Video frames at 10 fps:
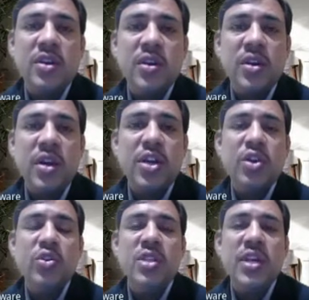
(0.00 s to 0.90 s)

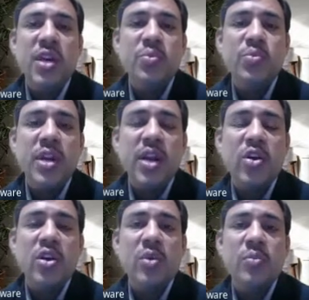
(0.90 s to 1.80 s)
continuous, they keep the
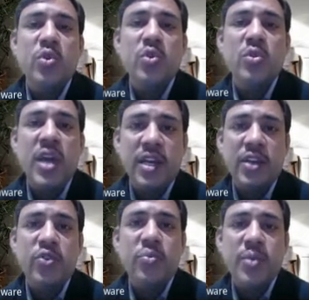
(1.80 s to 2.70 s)
record of that
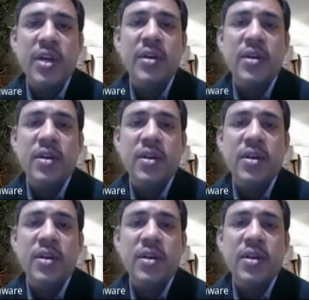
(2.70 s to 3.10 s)
equipment.